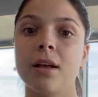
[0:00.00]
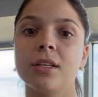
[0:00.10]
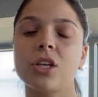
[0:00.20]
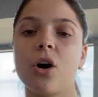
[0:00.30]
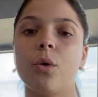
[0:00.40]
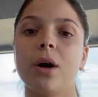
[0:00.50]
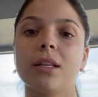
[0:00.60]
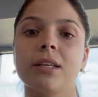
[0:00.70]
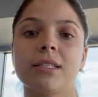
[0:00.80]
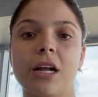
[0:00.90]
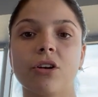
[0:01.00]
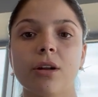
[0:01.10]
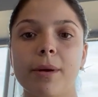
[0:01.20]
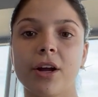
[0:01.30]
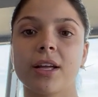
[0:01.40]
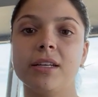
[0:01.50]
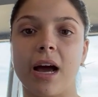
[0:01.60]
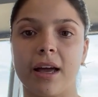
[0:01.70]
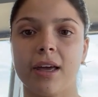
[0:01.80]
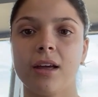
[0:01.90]
So the standard American
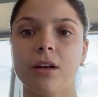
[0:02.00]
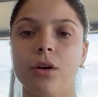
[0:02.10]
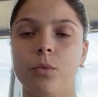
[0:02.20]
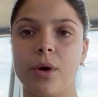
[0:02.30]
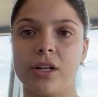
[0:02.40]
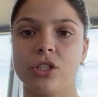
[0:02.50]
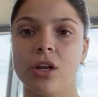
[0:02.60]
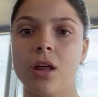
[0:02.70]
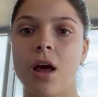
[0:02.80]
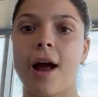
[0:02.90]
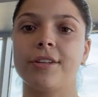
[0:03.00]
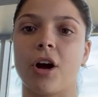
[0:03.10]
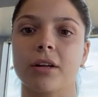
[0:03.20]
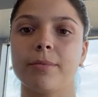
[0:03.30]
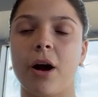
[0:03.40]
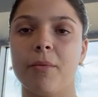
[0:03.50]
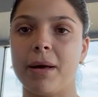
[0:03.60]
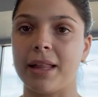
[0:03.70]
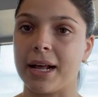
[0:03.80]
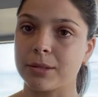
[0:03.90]
diet, which I talked about in
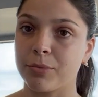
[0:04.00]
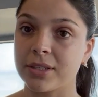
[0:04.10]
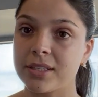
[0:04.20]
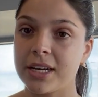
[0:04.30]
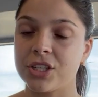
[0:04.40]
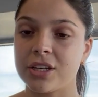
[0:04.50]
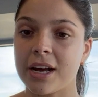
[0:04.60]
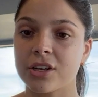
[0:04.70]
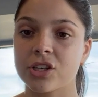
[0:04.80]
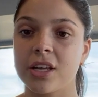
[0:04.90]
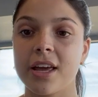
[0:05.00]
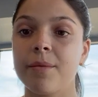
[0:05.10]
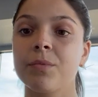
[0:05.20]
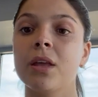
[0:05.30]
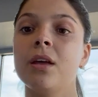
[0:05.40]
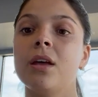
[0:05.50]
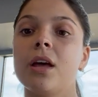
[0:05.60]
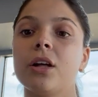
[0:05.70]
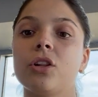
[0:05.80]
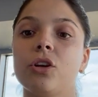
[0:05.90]
my last presentation actually,
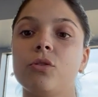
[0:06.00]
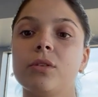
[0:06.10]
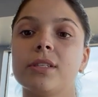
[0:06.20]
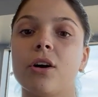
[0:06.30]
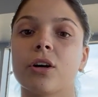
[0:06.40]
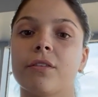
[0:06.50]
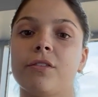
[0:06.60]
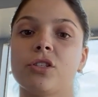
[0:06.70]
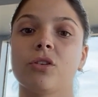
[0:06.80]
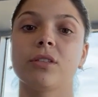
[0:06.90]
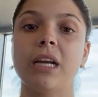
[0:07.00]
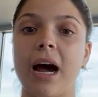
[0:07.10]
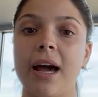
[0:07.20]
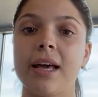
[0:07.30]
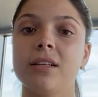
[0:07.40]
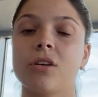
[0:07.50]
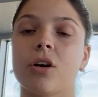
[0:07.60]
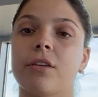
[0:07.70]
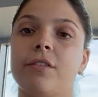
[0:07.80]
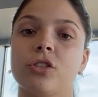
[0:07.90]
includes the artificial dyes,
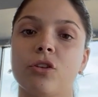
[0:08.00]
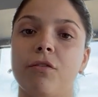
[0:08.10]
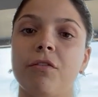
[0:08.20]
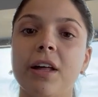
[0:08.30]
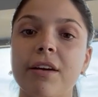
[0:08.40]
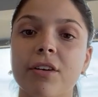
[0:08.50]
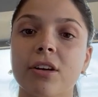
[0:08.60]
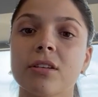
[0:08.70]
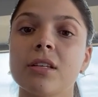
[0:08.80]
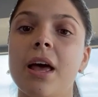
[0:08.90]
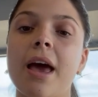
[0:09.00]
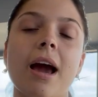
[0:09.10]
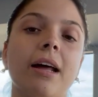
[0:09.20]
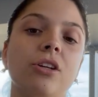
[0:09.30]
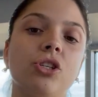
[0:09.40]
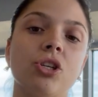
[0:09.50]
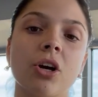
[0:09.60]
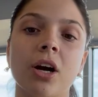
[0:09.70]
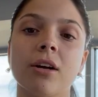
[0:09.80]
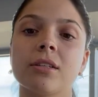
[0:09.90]
artificial flavors, added
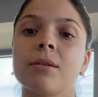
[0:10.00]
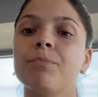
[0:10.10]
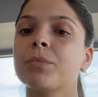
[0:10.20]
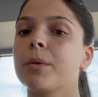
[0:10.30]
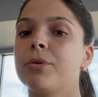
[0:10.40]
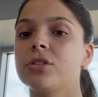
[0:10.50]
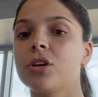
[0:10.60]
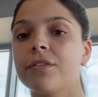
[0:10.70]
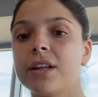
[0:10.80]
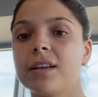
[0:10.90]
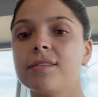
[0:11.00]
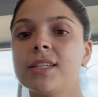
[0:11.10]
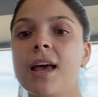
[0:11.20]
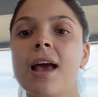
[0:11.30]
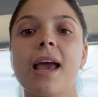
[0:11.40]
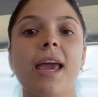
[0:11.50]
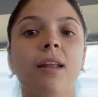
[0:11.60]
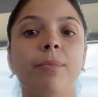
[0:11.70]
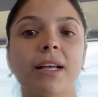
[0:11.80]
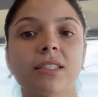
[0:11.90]
sugars, preservatives,
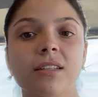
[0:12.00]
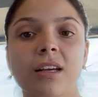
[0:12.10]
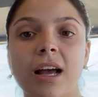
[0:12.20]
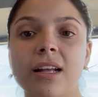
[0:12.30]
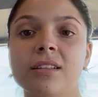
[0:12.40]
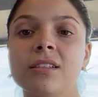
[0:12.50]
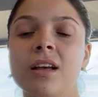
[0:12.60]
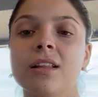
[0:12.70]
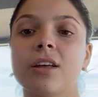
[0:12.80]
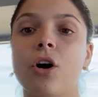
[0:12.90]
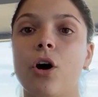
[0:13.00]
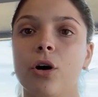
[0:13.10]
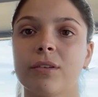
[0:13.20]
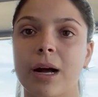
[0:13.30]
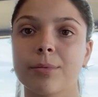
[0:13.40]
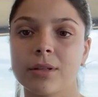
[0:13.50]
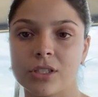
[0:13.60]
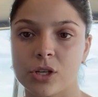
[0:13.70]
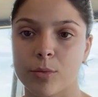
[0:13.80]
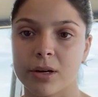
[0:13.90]
and pesticides that all rob
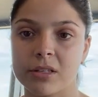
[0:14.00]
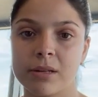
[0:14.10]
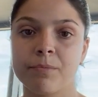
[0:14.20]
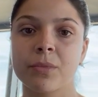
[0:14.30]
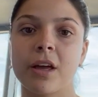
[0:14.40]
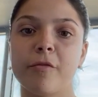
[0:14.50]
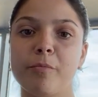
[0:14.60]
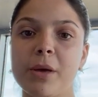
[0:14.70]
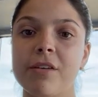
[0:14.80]
consumers of B